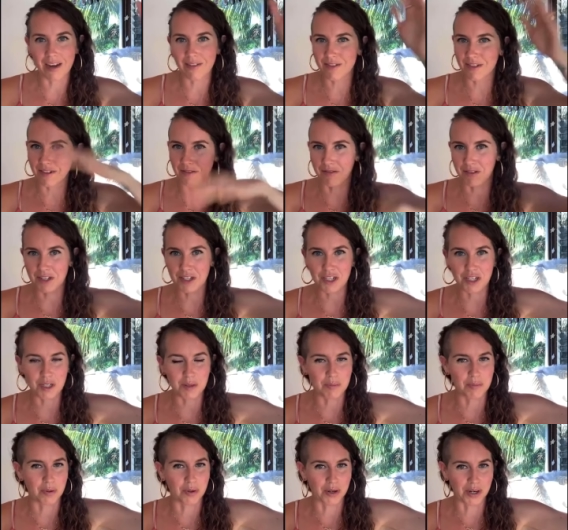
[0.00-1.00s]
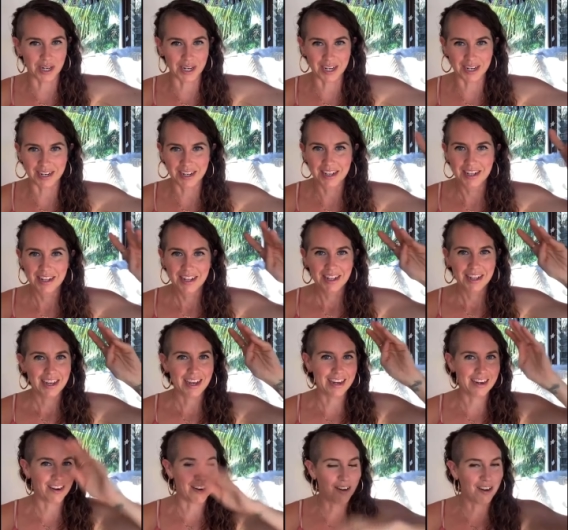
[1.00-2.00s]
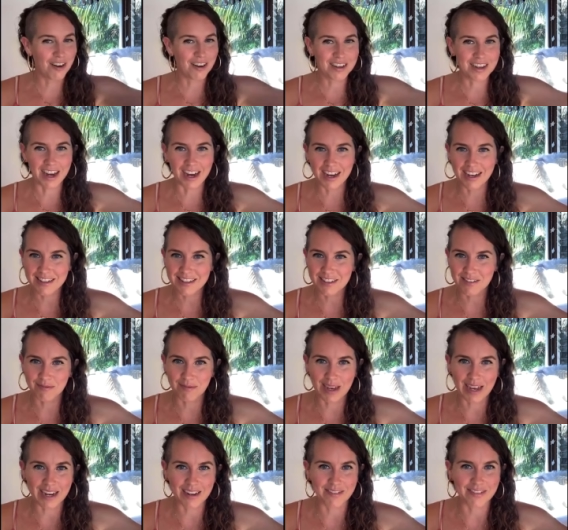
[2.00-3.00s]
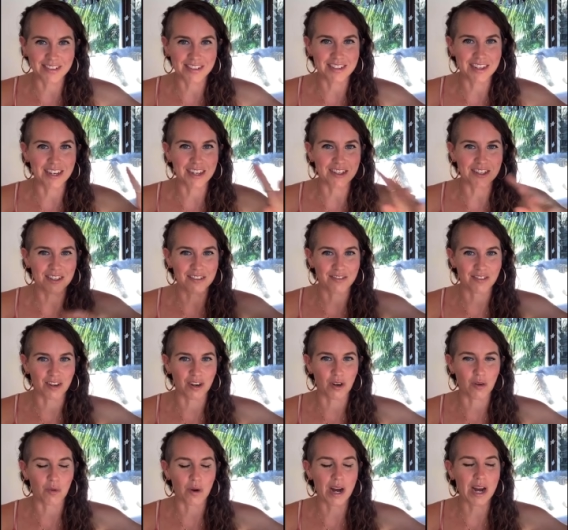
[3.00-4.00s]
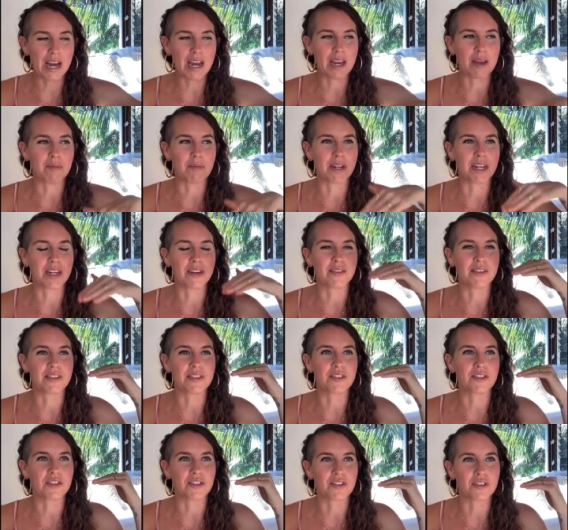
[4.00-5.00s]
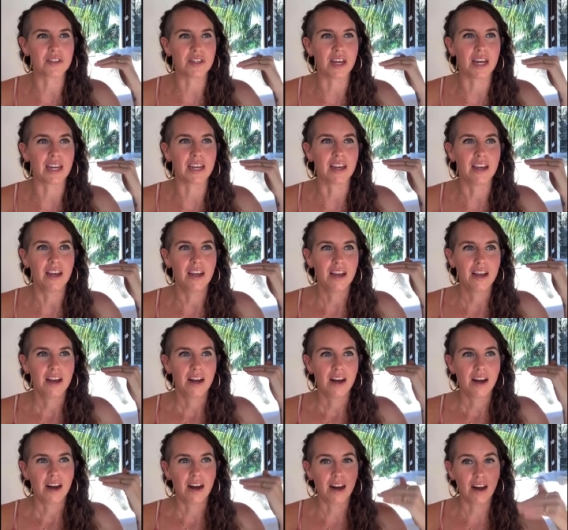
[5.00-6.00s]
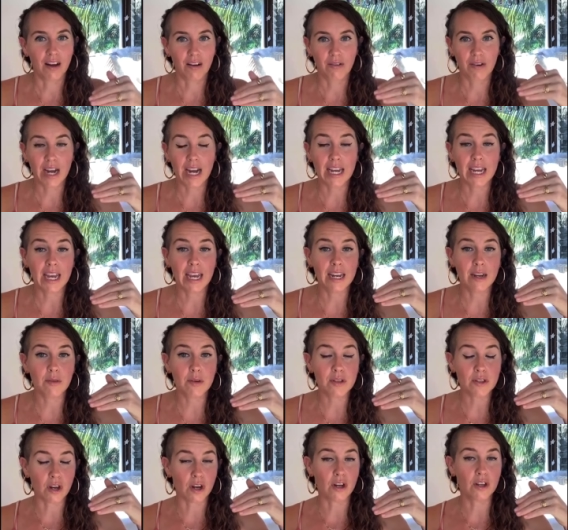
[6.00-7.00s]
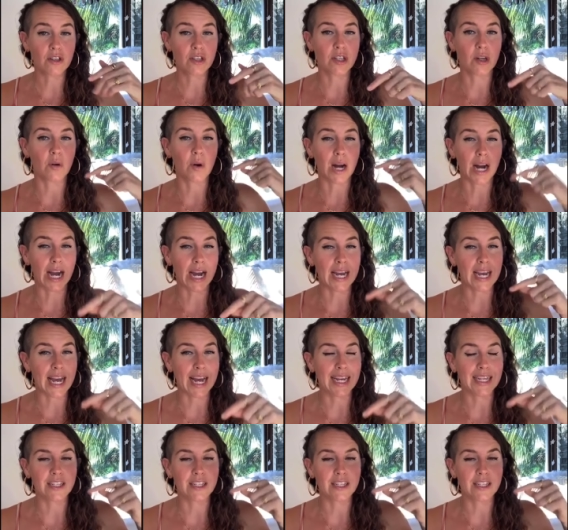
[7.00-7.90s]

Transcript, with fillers: vision board, and all kinds of manifestation for Hawaii. But it was just like, all right. And it was also, I had to